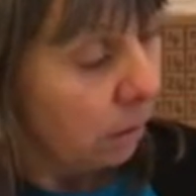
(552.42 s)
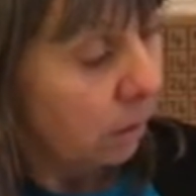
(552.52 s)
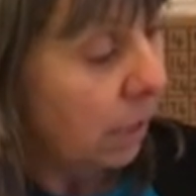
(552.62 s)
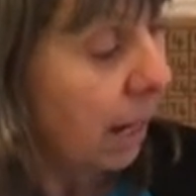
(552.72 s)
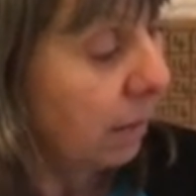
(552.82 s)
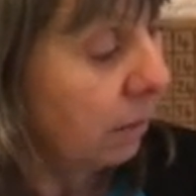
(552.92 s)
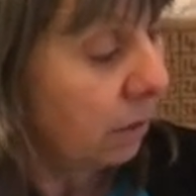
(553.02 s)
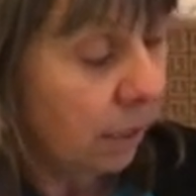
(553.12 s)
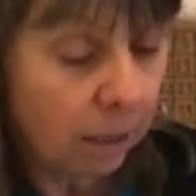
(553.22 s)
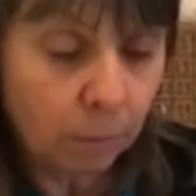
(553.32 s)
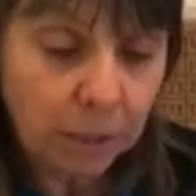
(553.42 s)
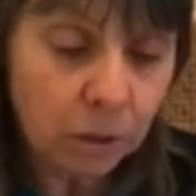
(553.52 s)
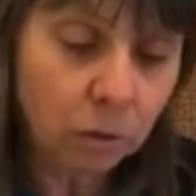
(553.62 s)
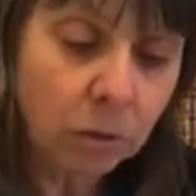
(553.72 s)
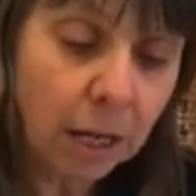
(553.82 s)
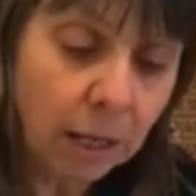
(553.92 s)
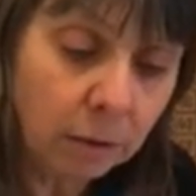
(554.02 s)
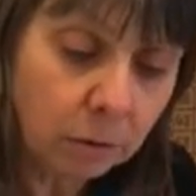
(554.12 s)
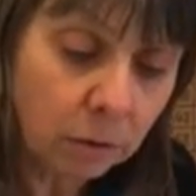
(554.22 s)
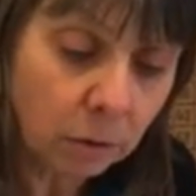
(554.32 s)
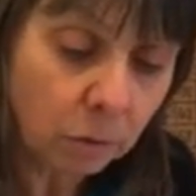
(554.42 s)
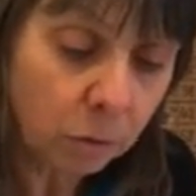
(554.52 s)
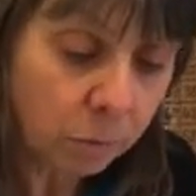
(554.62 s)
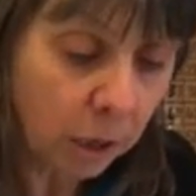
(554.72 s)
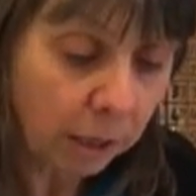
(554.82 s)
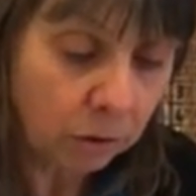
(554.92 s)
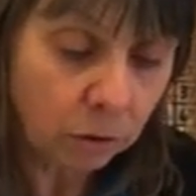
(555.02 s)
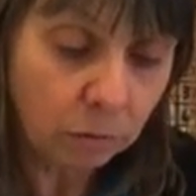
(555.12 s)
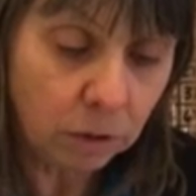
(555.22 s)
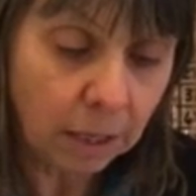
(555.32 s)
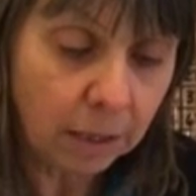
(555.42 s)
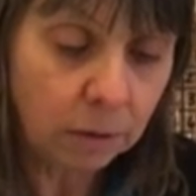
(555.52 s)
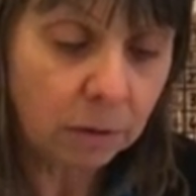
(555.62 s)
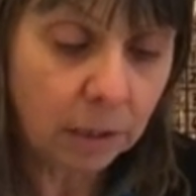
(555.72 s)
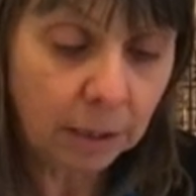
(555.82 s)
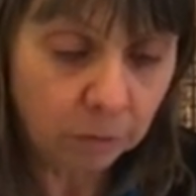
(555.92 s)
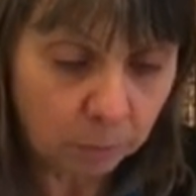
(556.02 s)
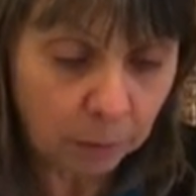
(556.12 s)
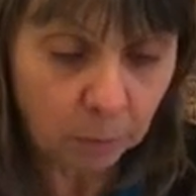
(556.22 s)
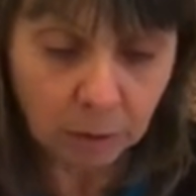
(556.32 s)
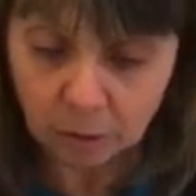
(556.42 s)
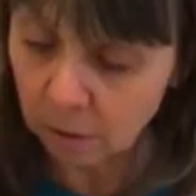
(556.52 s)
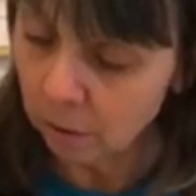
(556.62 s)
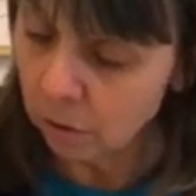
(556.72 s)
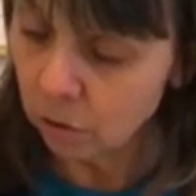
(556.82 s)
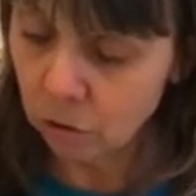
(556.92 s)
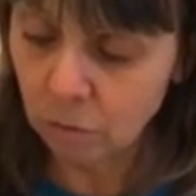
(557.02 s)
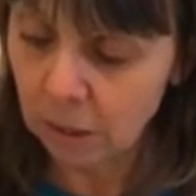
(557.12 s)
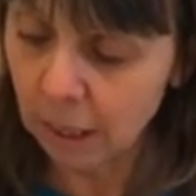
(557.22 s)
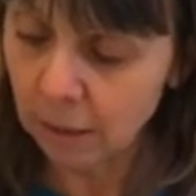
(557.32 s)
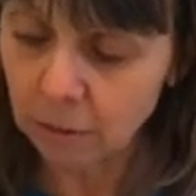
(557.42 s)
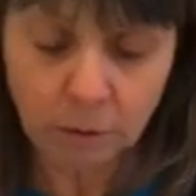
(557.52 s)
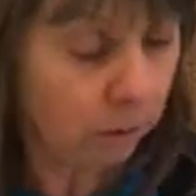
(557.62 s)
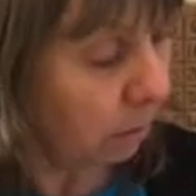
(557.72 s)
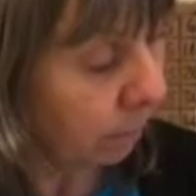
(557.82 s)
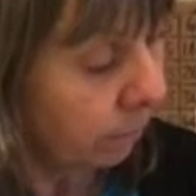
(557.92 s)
tens, take away 2 tens, so subtract 2 tens leaves me with 2 tens.